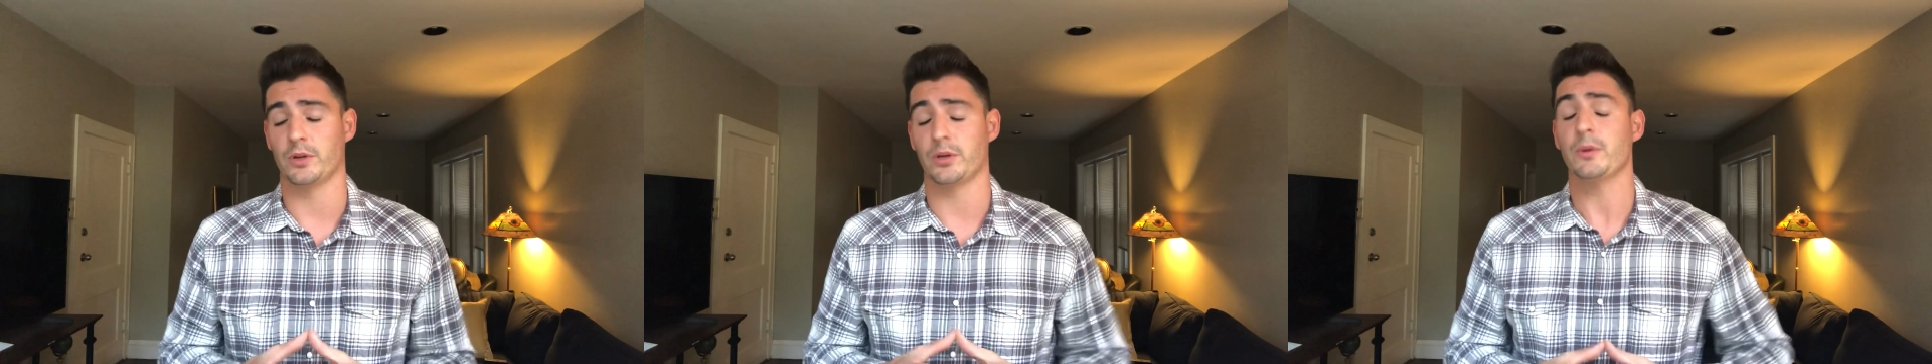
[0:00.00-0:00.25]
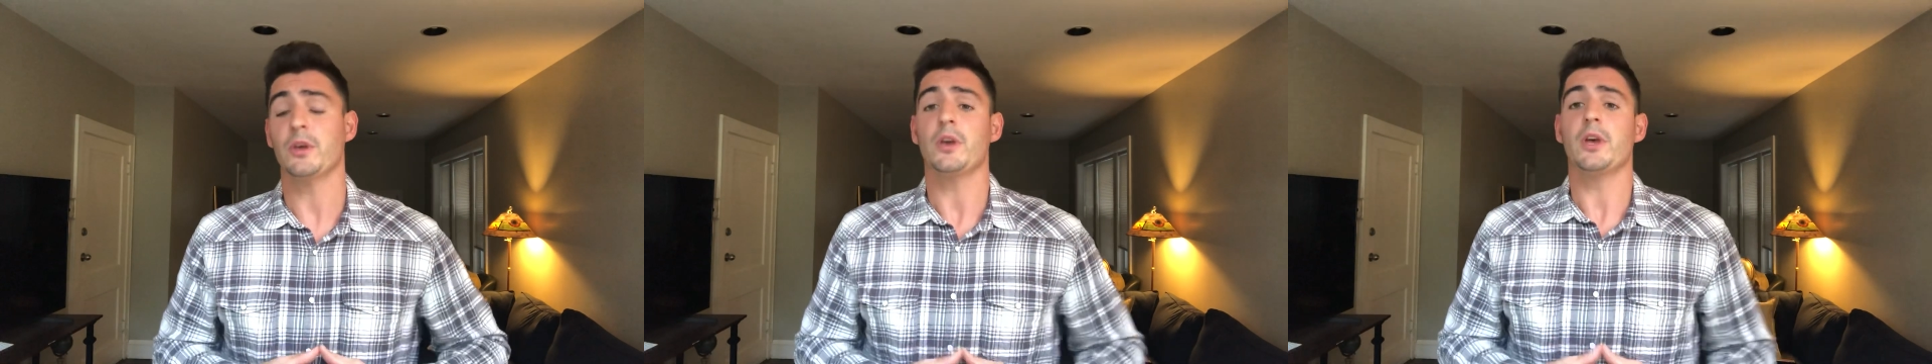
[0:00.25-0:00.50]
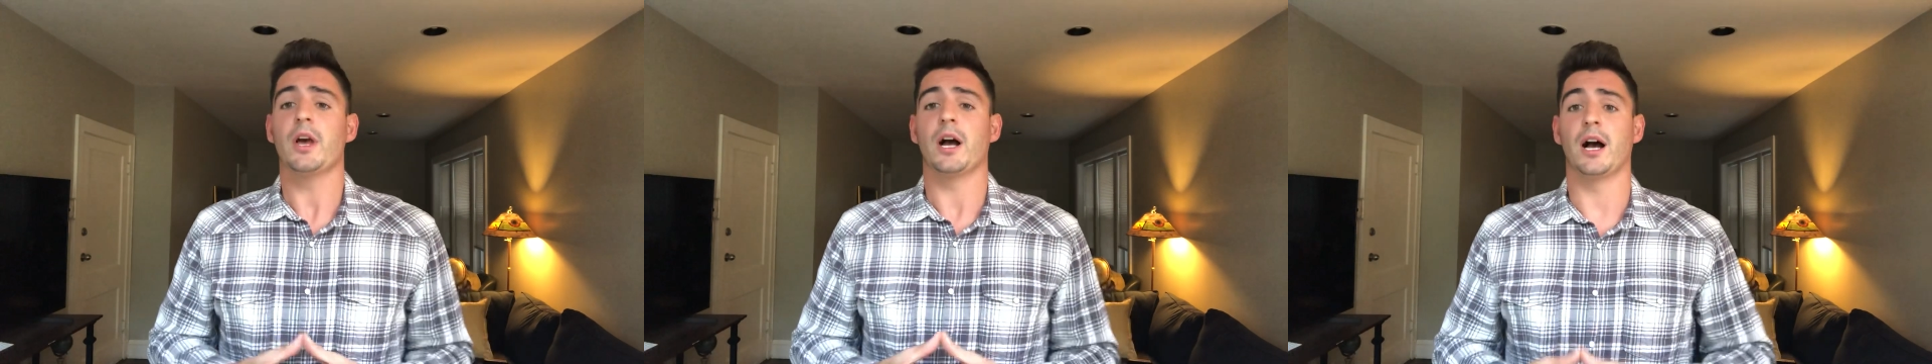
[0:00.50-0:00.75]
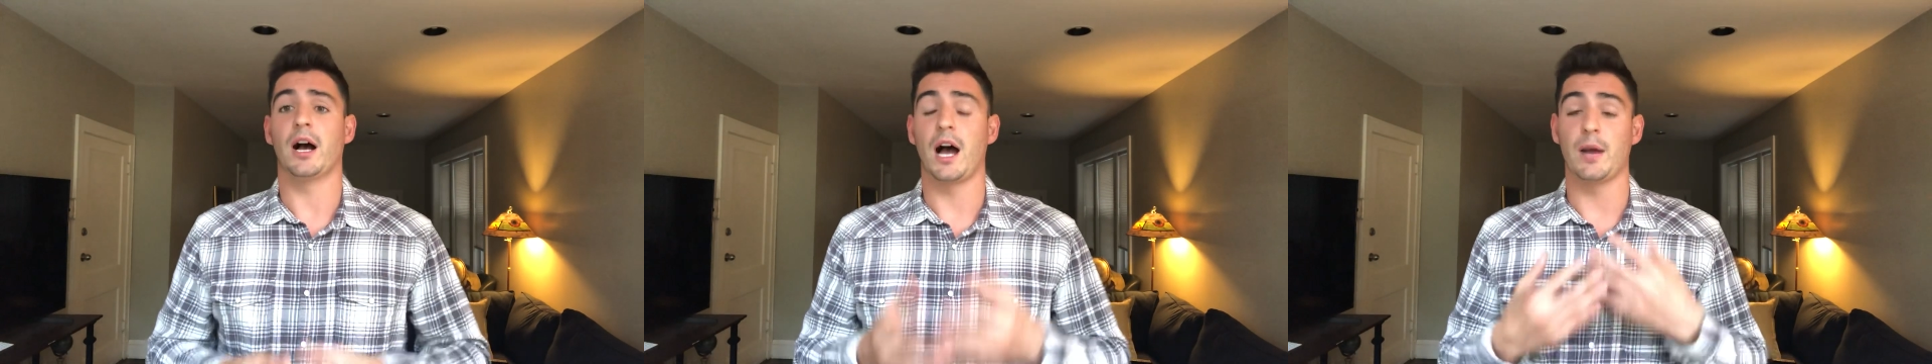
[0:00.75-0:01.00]
you.
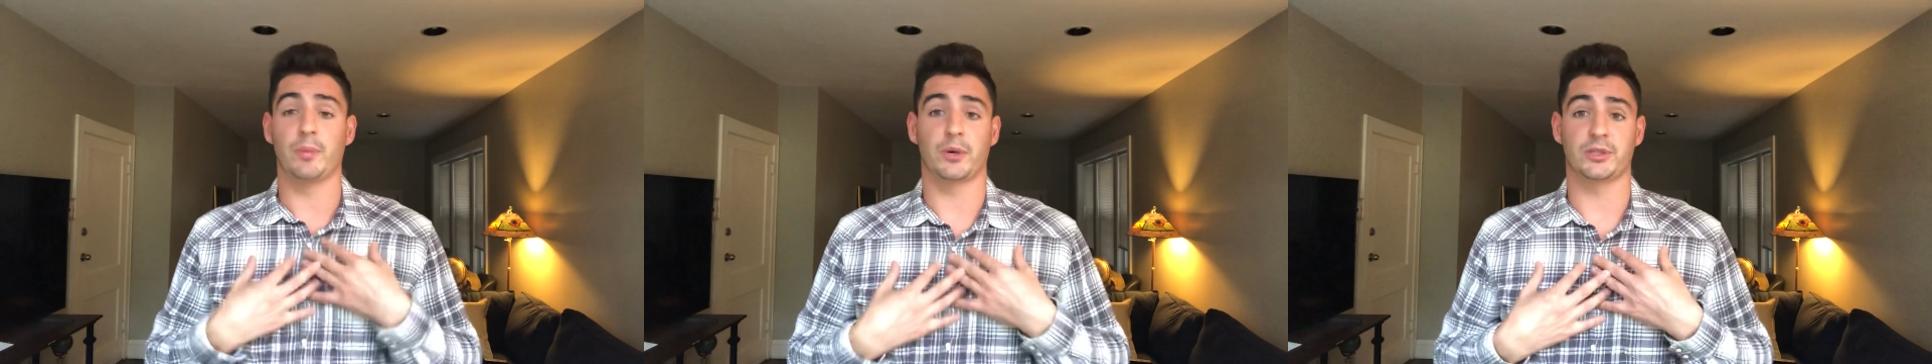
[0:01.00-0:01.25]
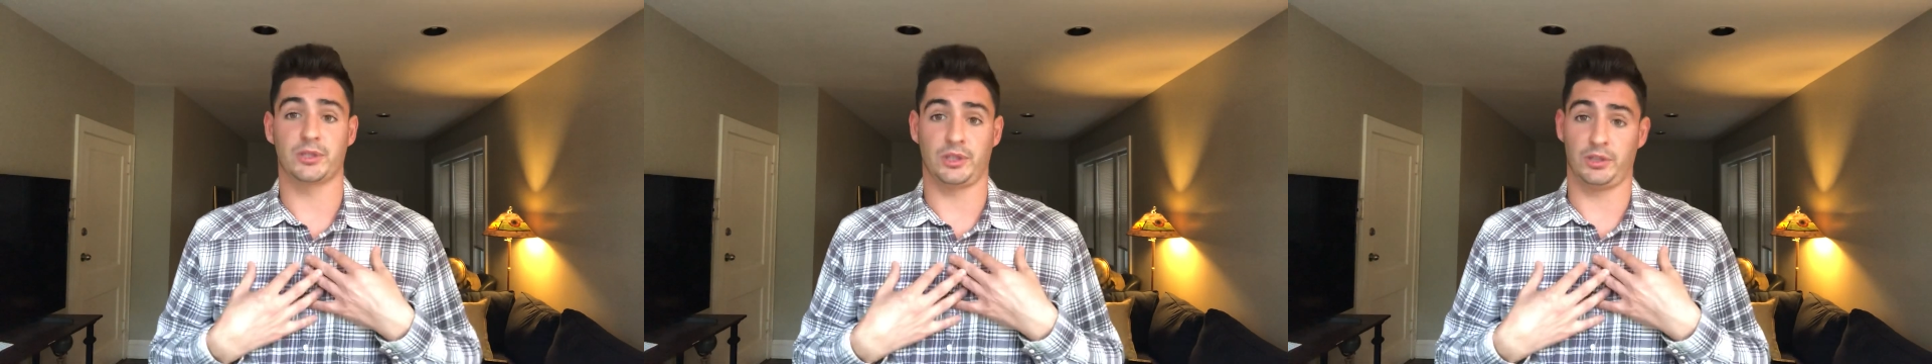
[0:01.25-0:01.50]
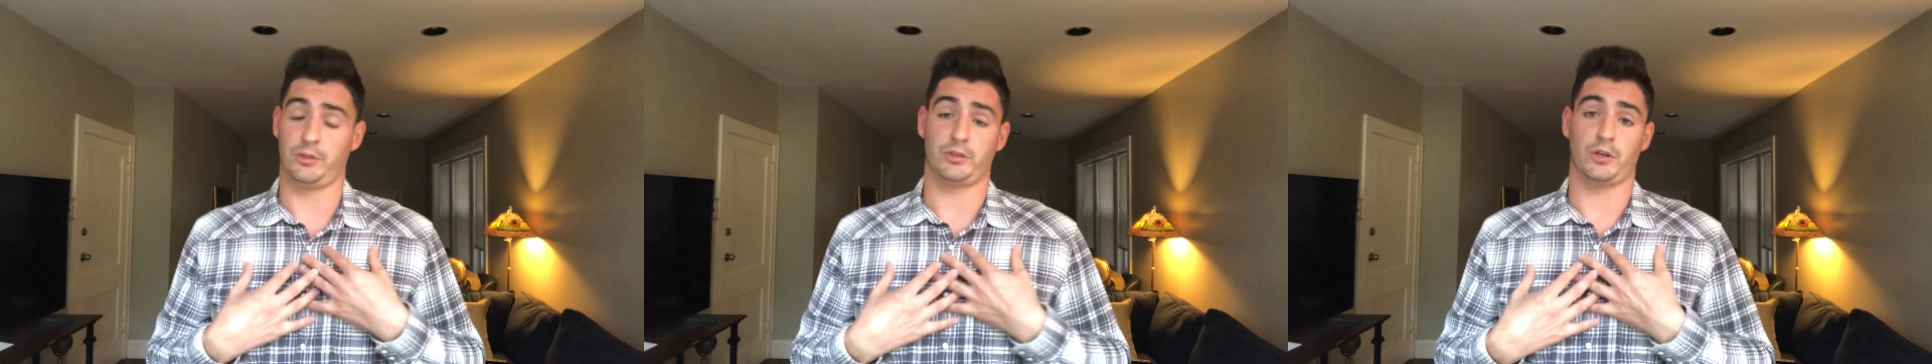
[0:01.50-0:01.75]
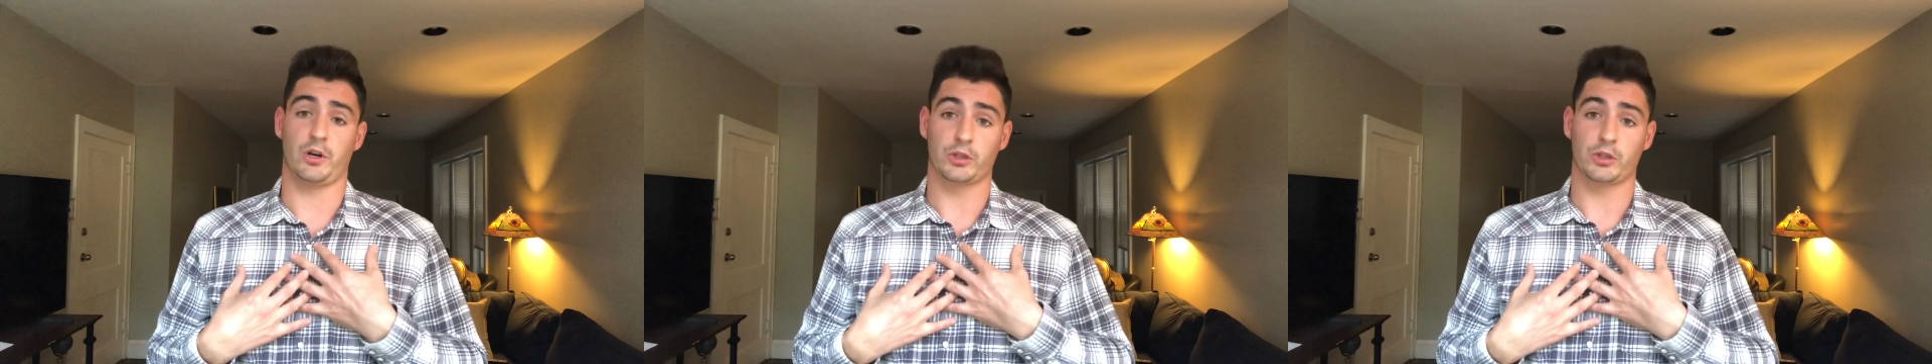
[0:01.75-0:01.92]
I personally use Charles